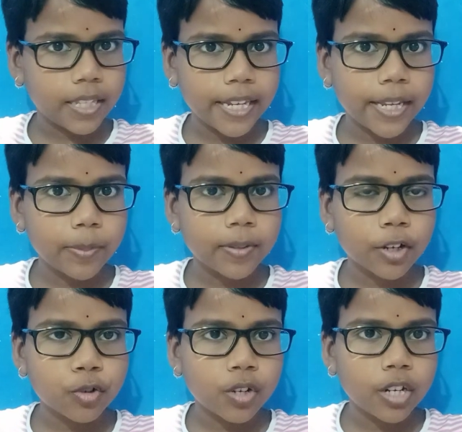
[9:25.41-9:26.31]
thieves
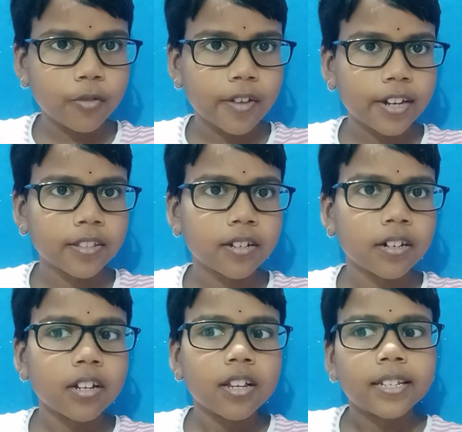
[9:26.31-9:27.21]
actually were the